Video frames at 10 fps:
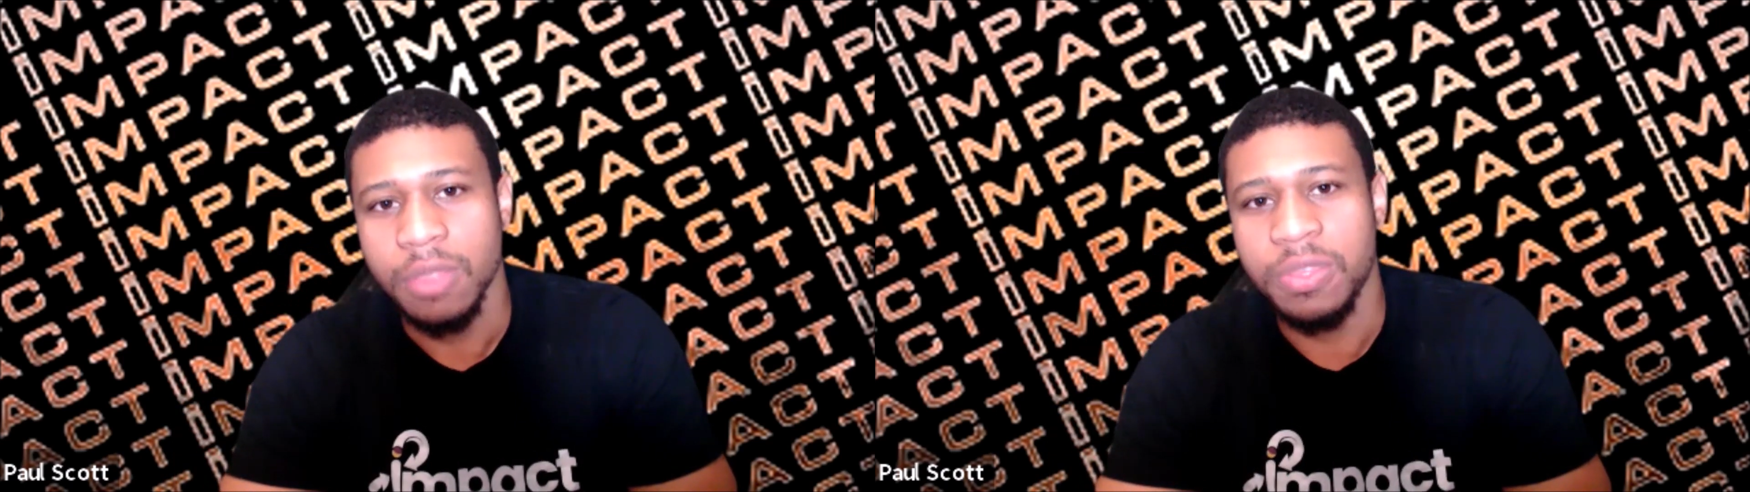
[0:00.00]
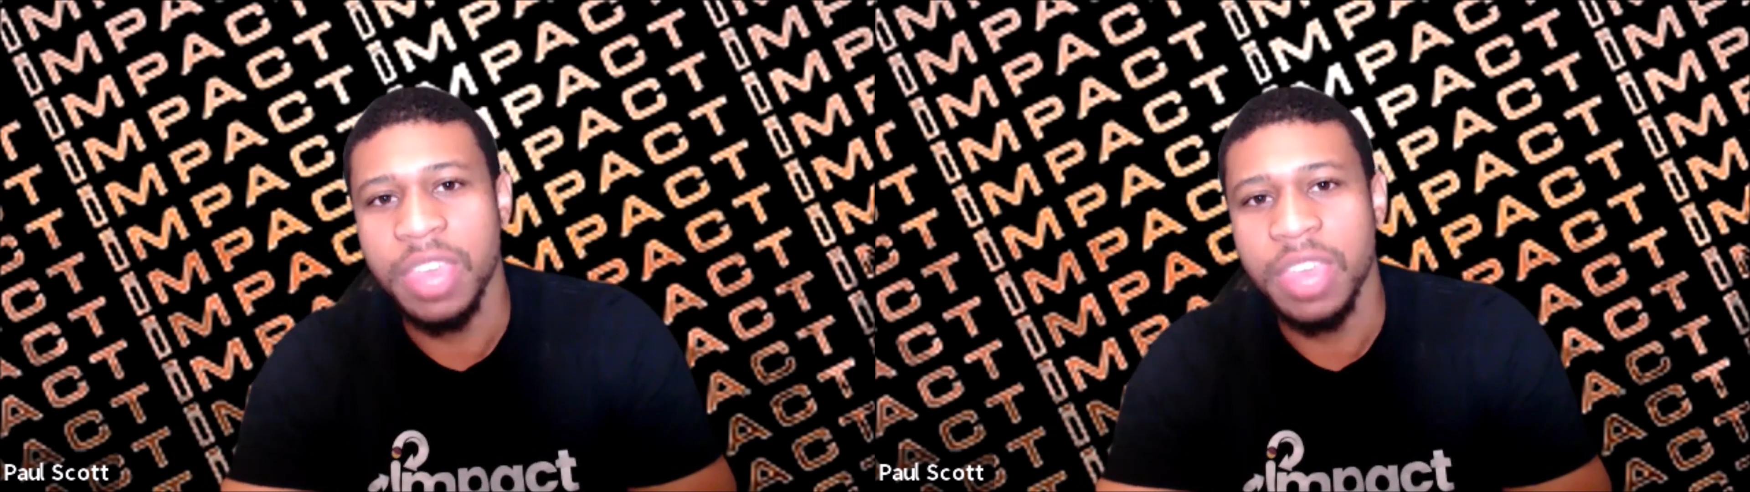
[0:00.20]

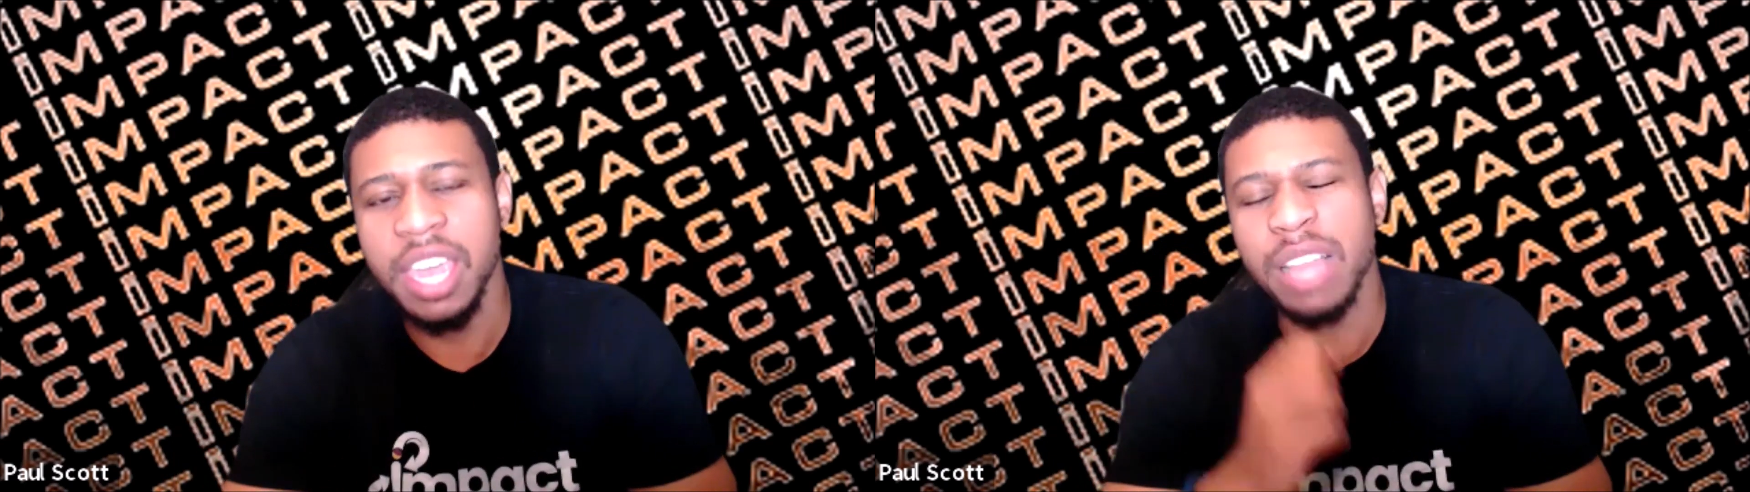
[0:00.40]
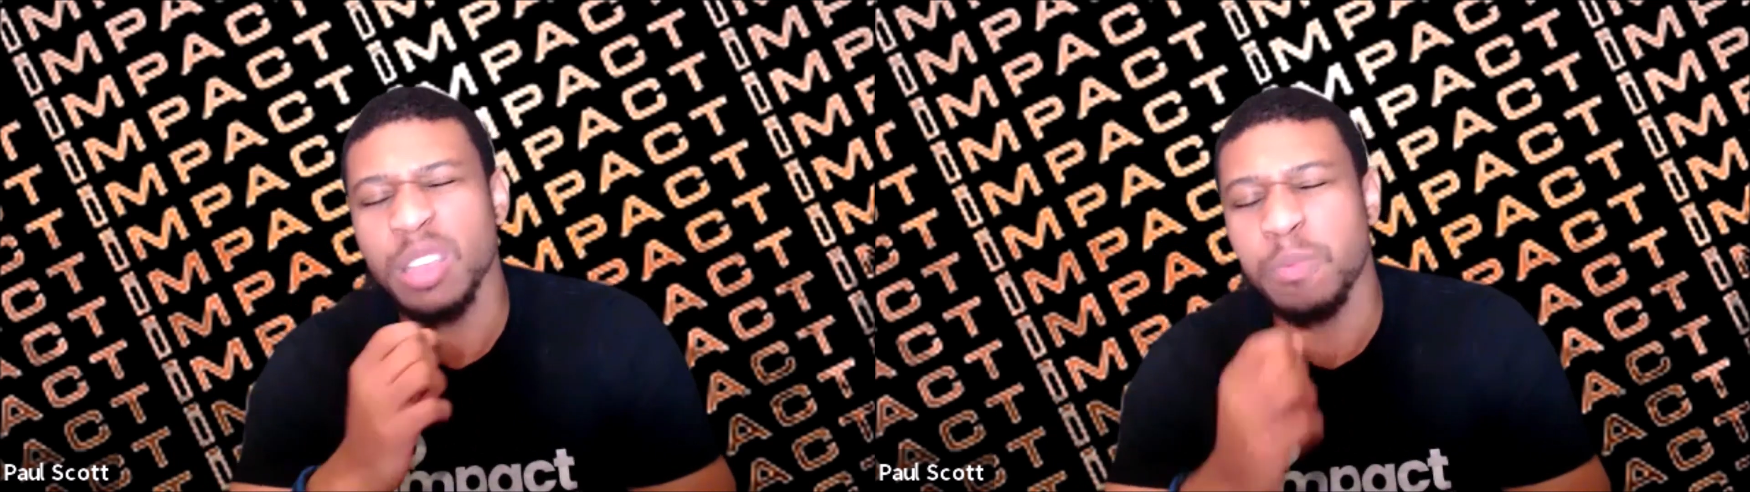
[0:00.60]
Think
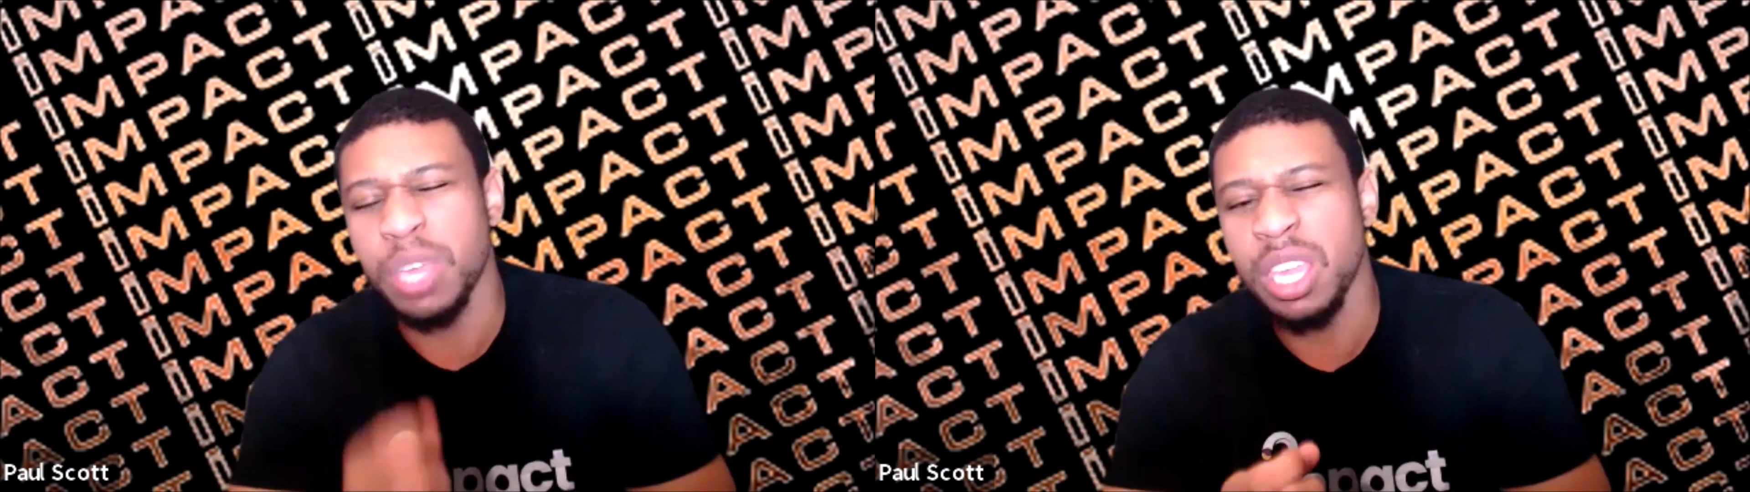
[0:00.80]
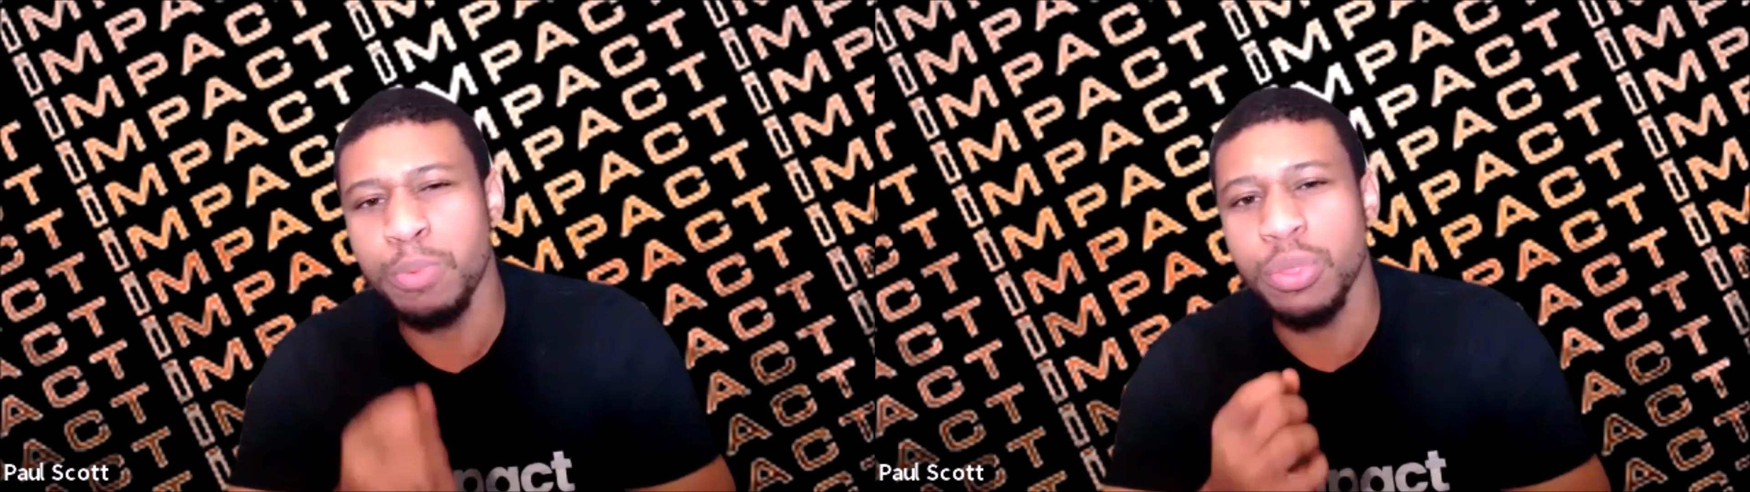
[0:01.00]
about the
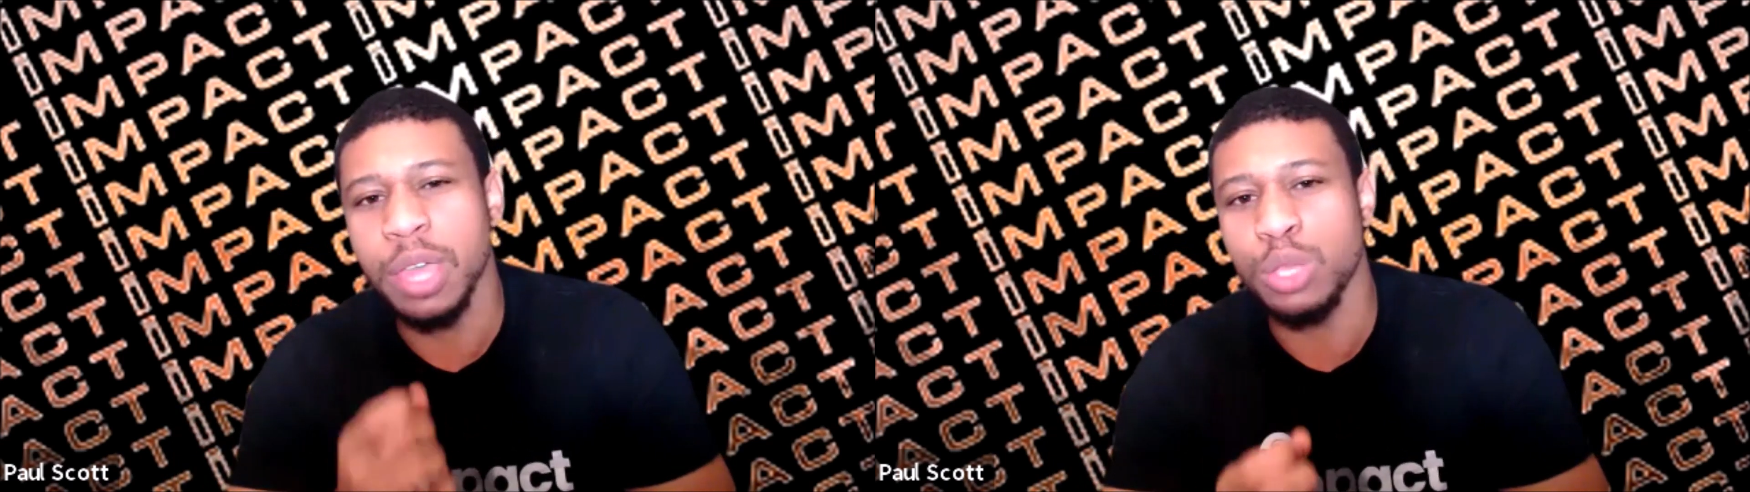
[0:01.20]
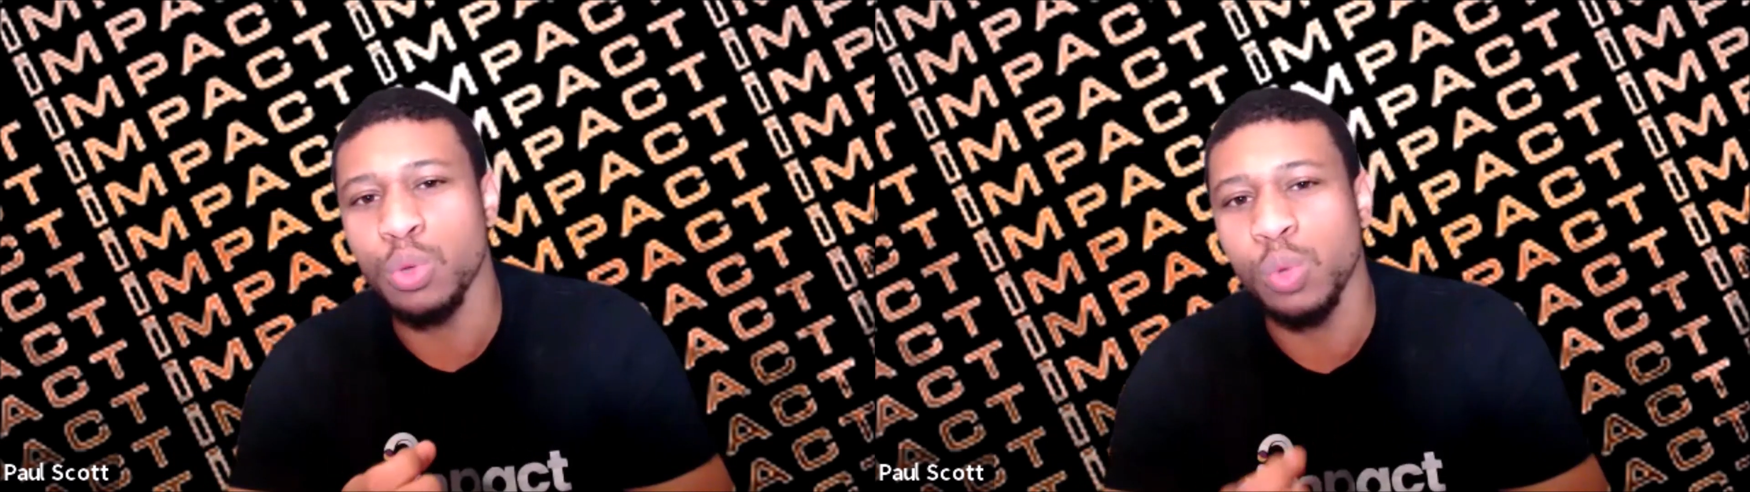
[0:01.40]
people
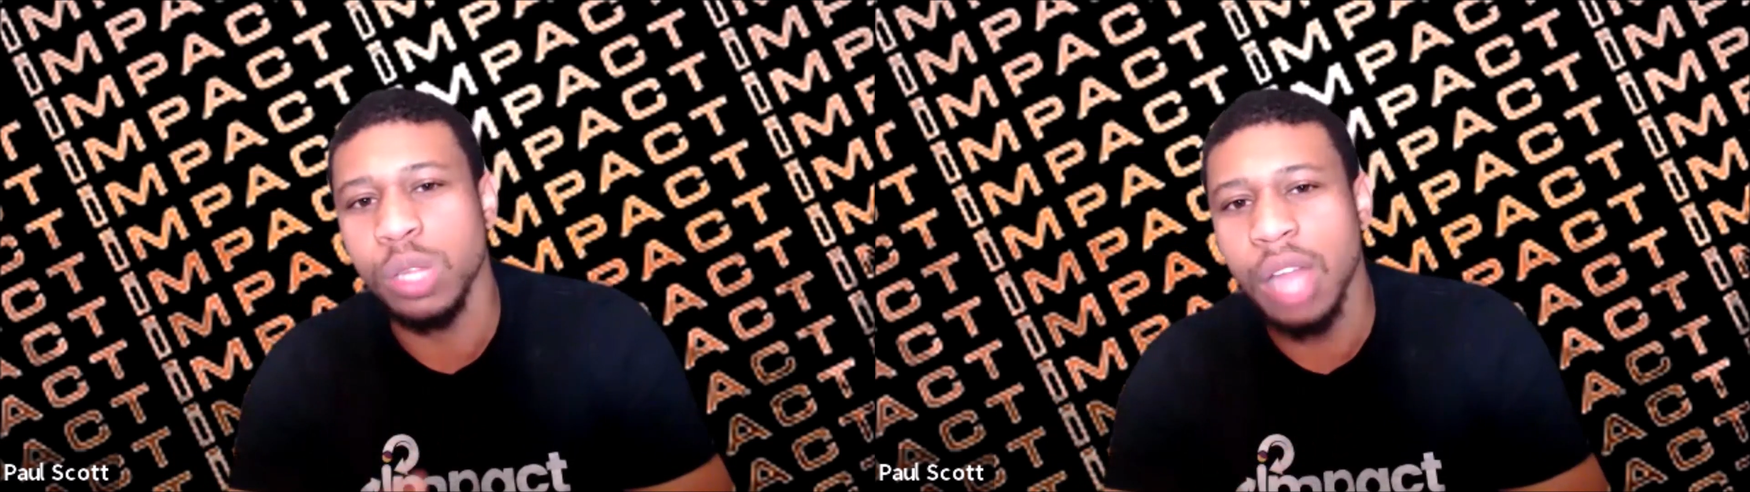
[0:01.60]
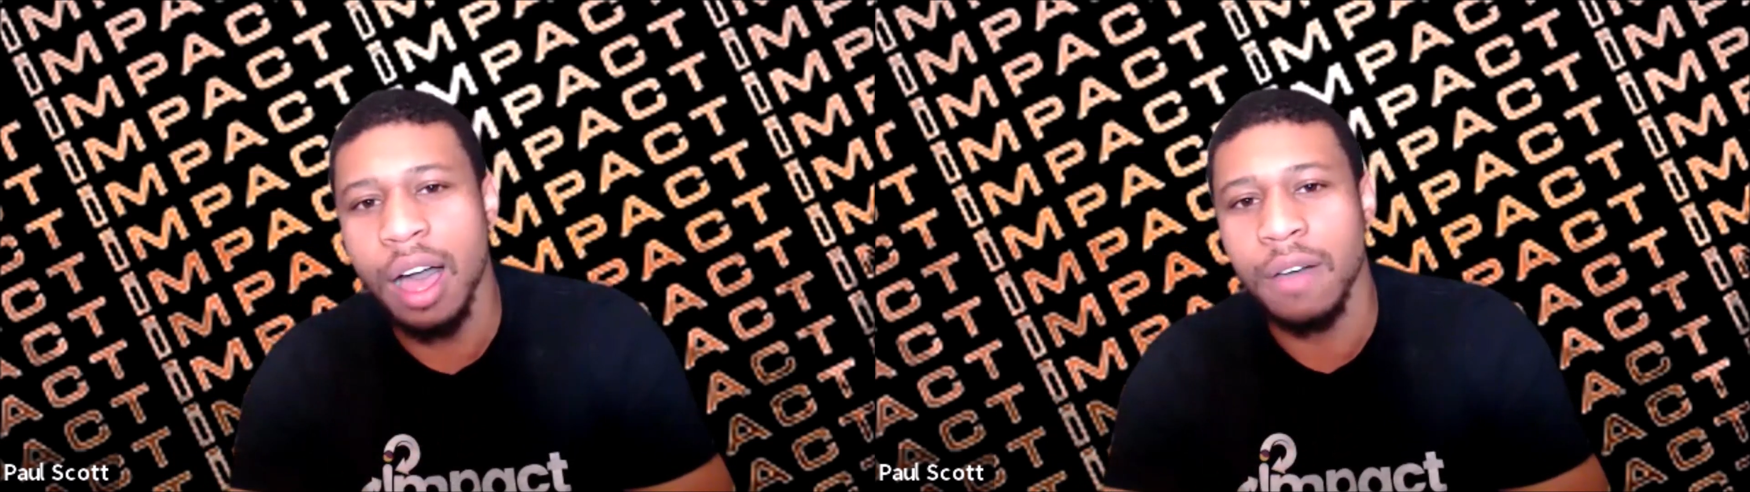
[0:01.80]
that you
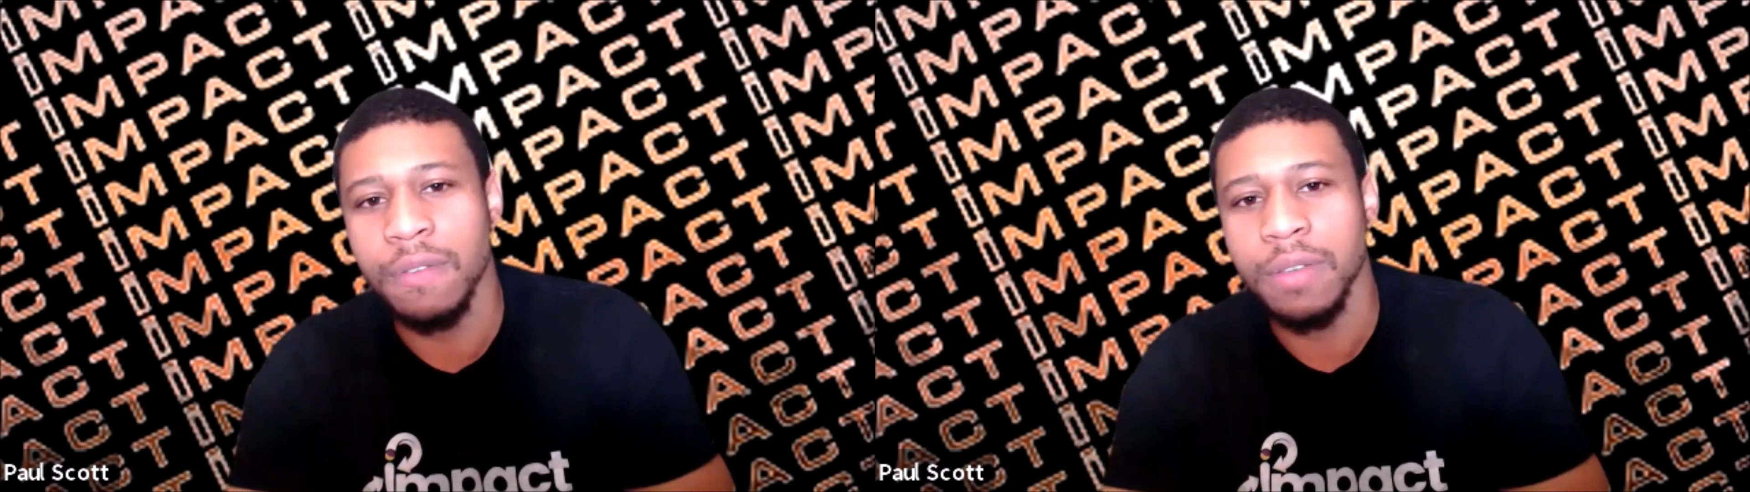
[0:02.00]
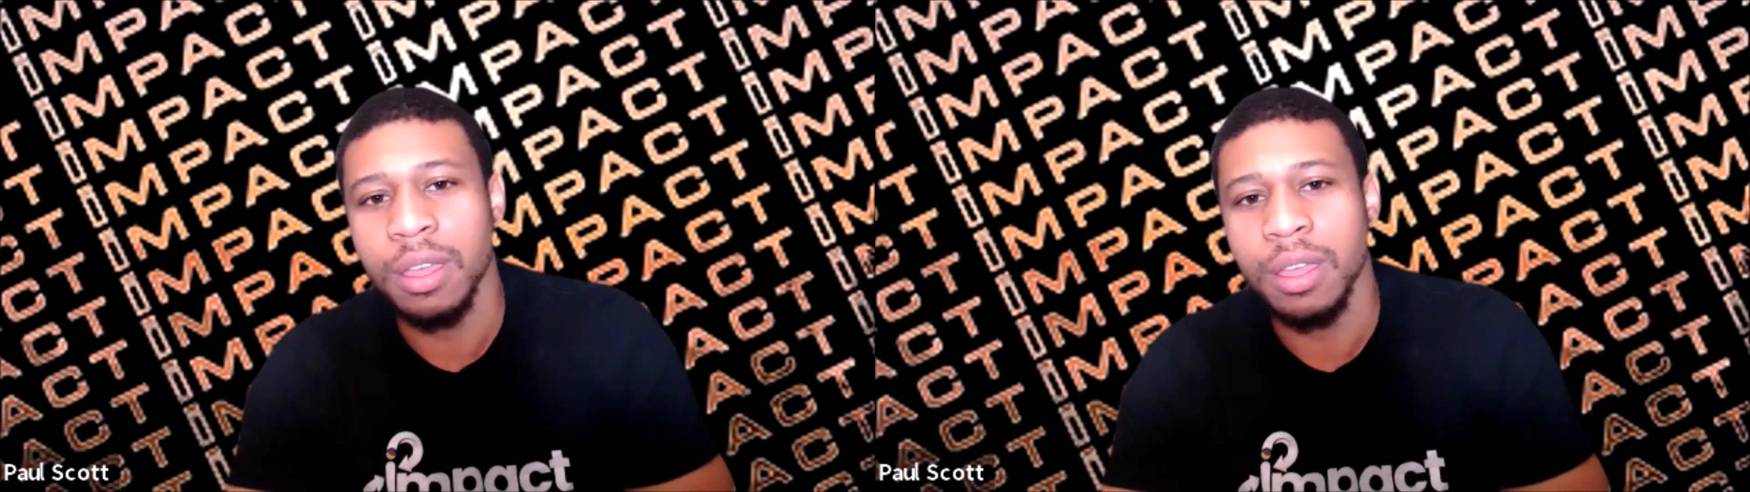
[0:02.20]
love